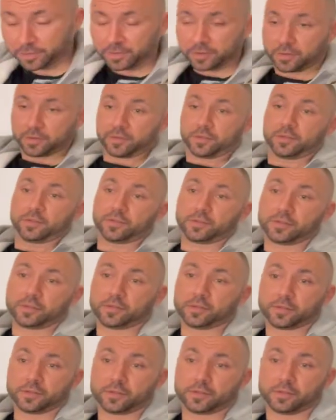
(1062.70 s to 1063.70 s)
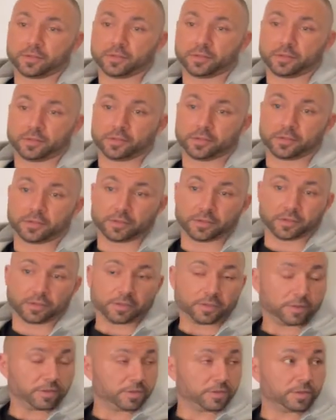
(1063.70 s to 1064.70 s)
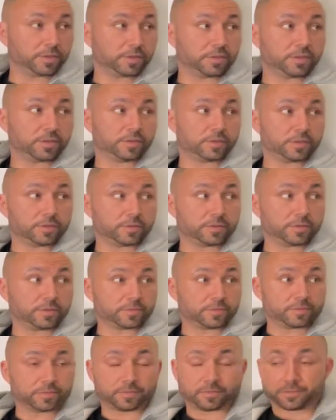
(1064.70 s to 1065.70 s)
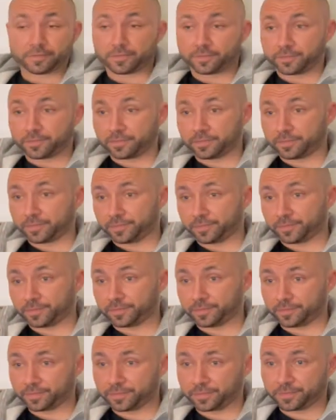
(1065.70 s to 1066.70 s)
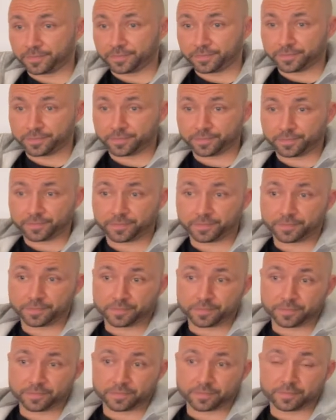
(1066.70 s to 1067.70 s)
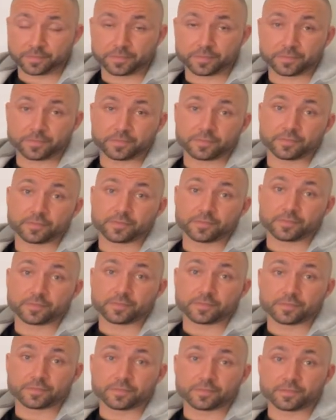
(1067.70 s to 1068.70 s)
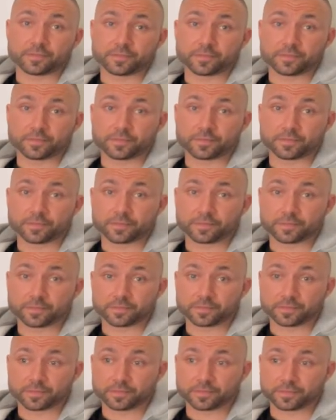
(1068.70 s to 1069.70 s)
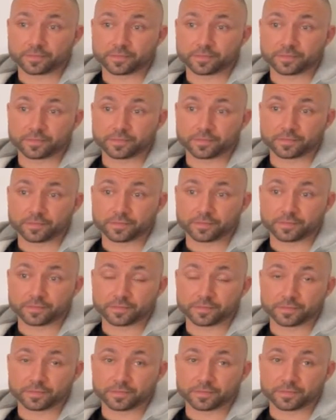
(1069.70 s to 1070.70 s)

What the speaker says: (silent)